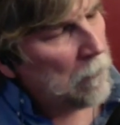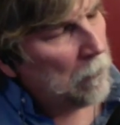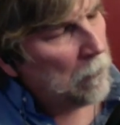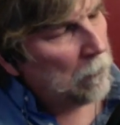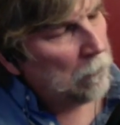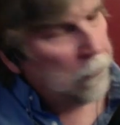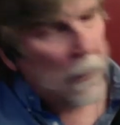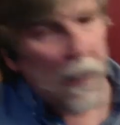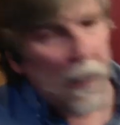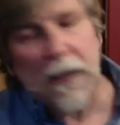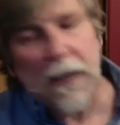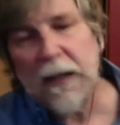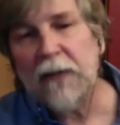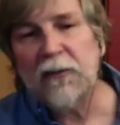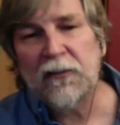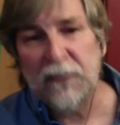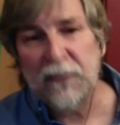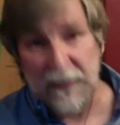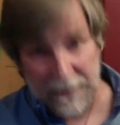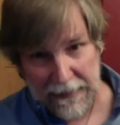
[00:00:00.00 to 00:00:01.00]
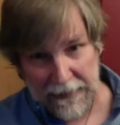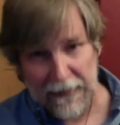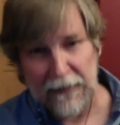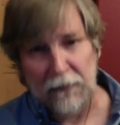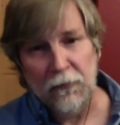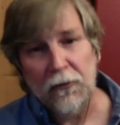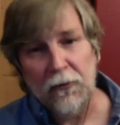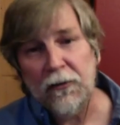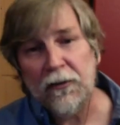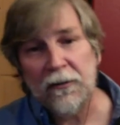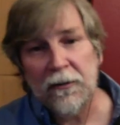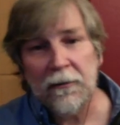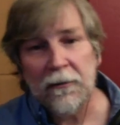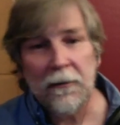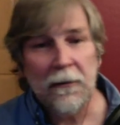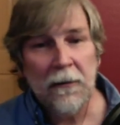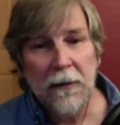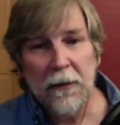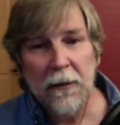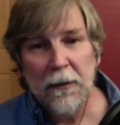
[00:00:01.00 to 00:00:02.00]
pocket change
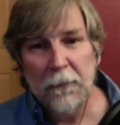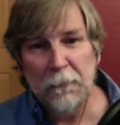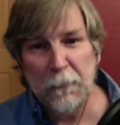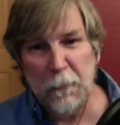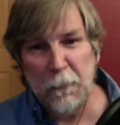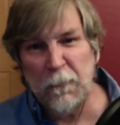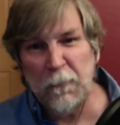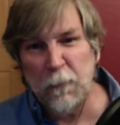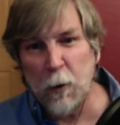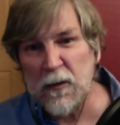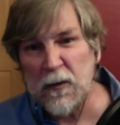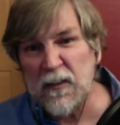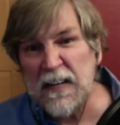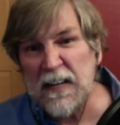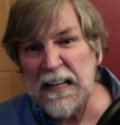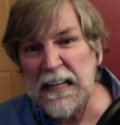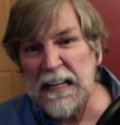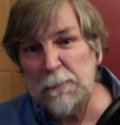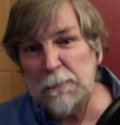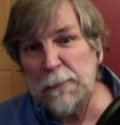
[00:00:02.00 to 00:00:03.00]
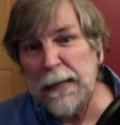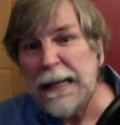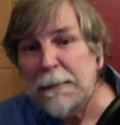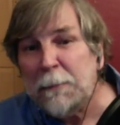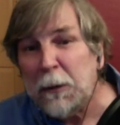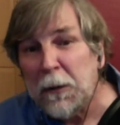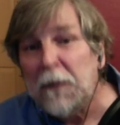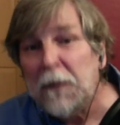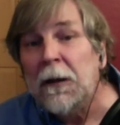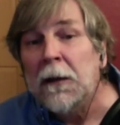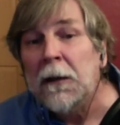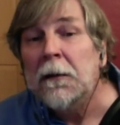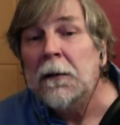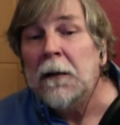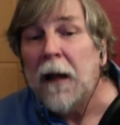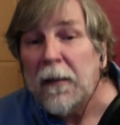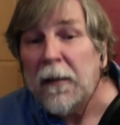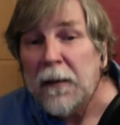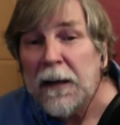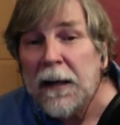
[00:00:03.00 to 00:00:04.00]
for 14 people
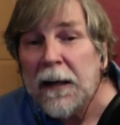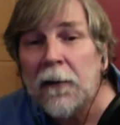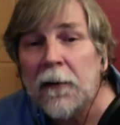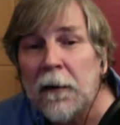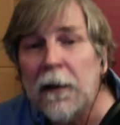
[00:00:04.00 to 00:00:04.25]
on the other